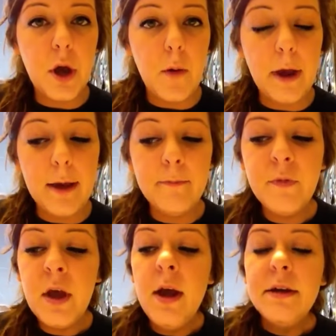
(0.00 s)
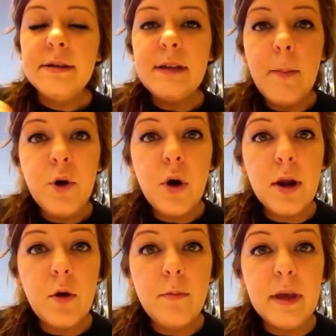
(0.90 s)
going.
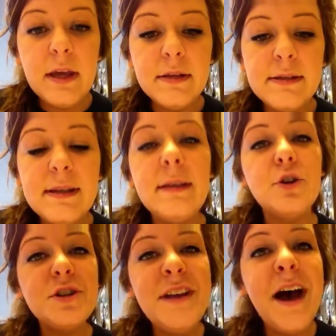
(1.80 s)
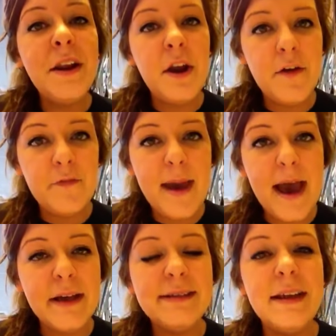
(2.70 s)
Subcritical means that there's not enough
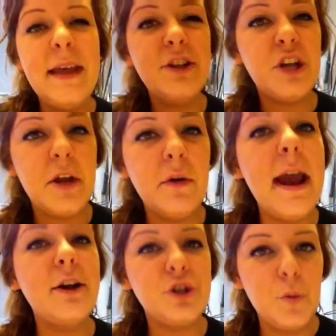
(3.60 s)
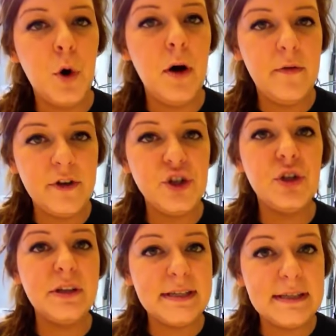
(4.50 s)
mass and that chain reaction will
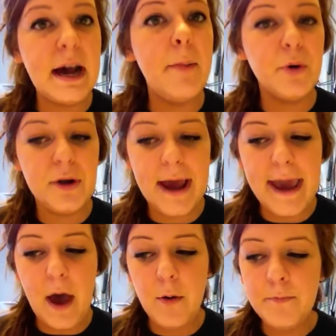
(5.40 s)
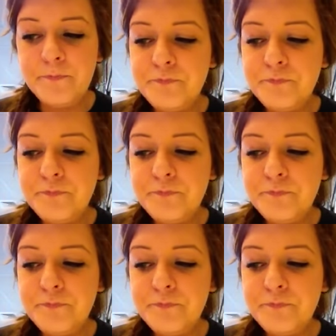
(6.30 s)
eventually stop or die out.